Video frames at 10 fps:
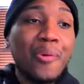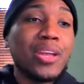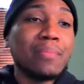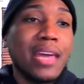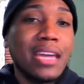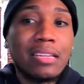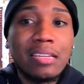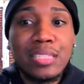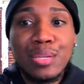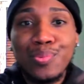And I'm like,
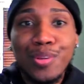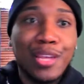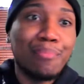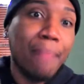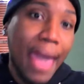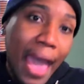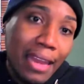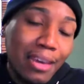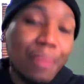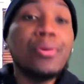Does it really
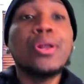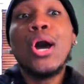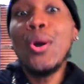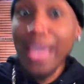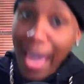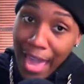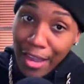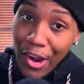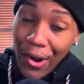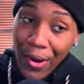matter? But okay,
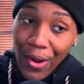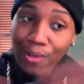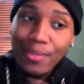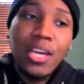girl.